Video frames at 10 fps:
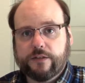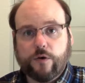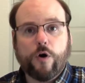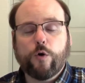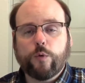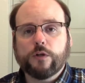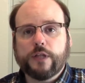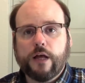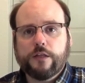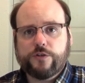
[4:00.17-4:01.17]
to All World
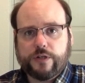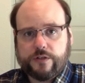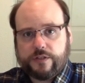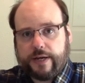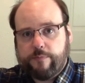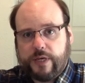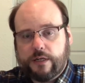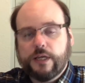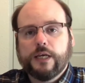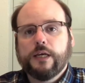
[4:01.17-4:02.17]
Knowledge. You can just type
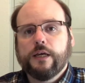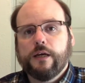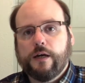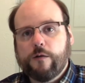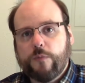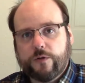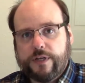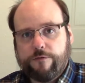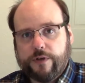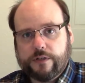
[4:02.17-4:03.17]
in
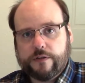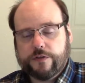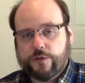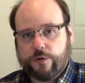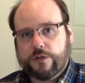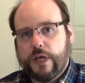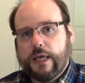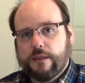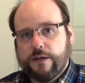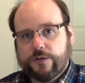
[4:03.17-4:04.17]
motif into the search.
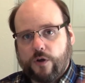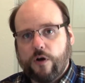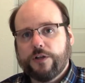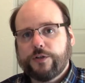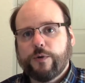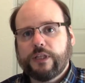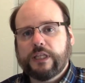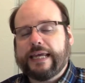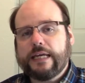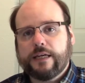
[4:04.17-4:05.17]
There's also a
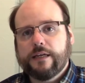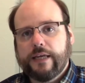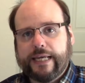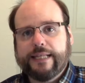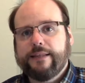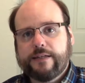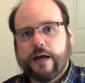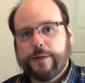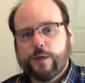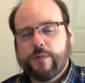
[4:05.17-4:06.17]
link in the
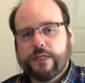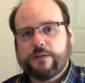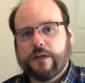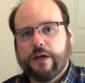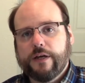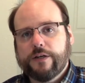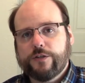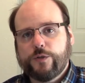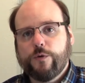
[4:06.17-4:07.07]
document to a